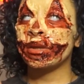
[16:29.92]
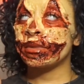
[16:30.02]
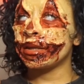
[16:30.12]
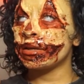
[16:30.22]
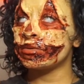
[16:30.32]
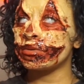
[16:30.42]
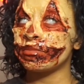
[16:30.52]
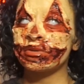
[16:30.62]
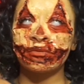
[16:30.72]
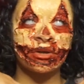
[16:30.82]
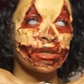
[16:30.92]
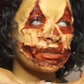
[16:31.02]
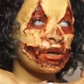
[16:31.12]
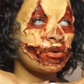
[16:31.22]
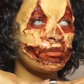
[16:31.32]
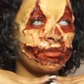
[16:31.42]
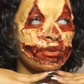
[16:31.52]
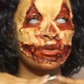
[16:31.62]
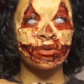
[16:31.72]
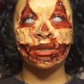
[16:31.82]
Thank you so much, friends. I hope you
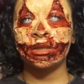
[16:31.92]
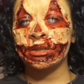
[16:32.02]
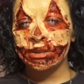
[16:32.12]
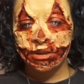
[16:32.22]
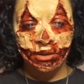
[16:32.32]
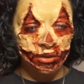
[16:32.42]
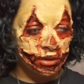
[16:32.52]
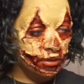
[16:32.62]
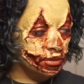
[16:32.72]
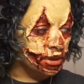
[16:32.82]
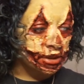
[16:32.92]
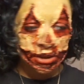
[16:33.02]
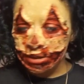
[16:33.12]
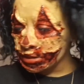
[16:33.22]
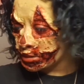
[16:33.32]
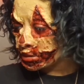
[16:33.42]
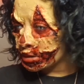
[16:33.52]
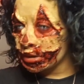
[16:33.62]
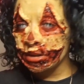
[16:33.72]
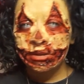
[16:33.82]
enjoyed this. The girl who did this,
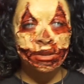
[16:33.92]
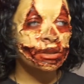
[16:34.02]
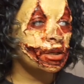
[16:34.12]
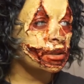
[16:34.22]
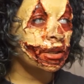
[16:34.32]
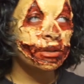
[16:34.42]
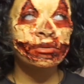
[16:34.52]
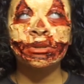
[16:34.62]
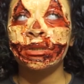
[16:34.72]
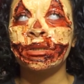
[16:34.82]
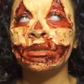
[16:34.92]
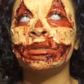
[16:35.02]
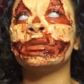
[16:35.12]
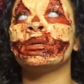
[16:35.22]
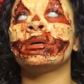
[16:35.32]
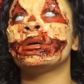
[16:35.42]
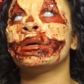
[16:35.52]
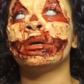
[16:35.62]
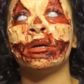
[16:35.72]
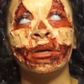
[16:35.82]
so the young lady who did this,
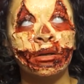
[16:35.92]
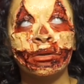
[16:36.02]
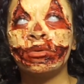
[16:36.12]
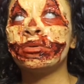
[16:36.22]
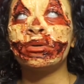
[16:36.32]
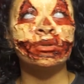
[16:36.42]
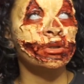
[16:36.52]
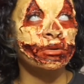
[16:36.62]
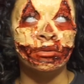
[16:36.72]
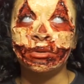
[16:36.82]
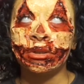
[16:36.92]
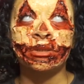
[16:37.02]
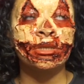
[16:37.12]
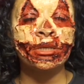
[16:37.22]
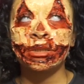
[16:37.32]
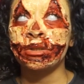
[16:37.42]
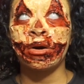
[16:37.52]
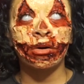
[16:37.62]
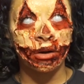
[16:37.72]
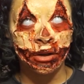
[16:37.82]
kudos to you, because this is
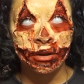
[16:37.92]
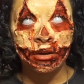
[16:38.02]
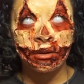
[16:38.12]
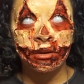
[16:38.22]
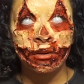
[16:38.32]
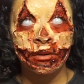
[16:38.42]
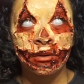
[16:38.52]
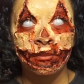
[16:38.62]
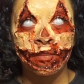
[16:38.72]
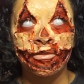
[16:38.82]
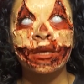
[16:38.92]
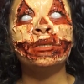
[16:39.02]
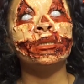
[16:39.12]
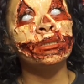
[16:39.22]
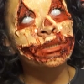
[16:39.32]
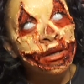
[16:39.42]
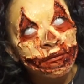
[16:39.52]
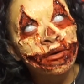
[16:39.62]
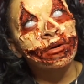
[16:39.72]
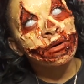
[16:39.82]
hard. This is
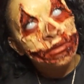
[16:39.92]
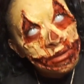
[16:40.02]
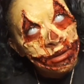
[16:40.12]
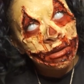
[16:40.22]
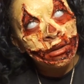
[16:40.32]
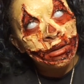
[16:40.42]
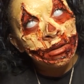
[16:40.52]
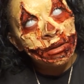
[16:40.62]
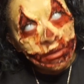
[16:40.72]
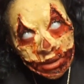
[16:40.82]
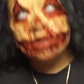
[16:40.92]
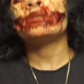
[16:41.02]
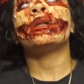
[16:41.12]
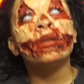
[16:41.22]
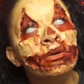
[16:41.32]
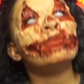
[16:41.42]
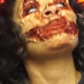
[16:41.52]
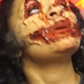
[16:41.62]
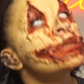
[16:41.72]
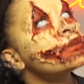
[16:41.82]
difficult. This is a little
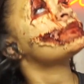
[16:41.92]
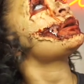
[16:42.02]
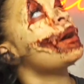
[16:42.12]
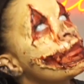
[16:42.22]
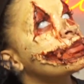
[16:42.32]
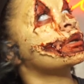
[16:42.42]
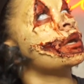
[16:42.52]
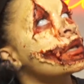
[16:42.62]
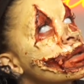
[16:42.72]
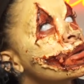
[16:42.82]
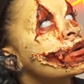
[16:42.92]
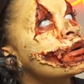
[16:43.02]
piece of complicated.